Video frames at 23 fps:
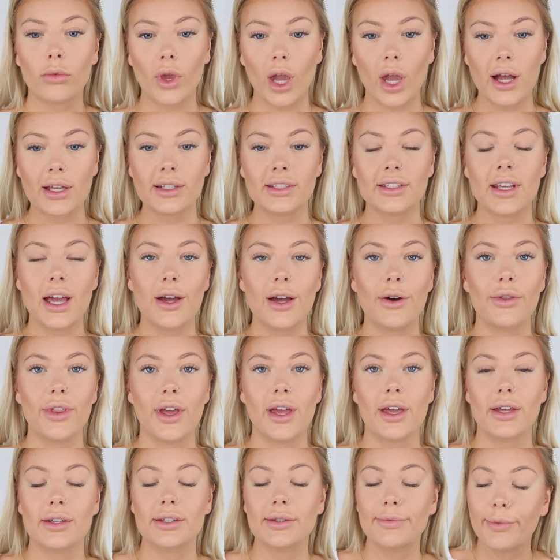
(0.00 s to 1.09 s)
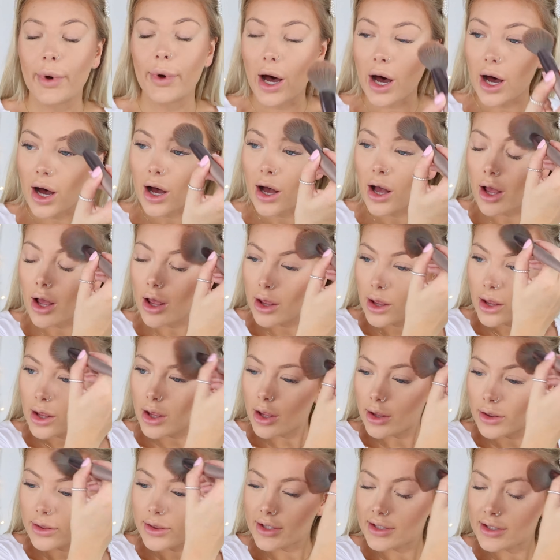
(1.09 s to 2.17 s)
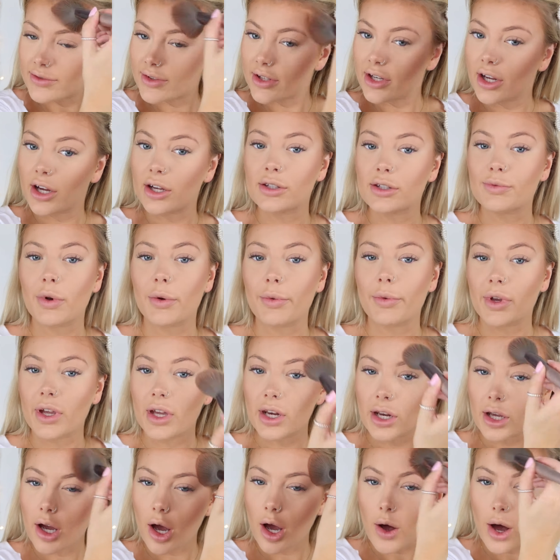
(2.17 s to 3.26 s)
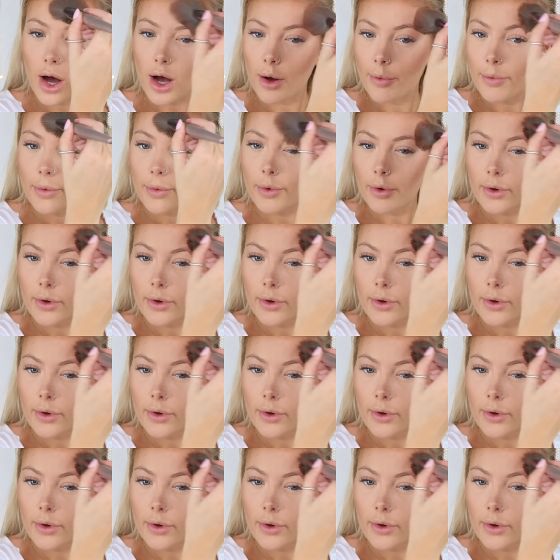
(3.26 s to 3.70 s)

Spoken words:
I say all this, but this video is probably going to go up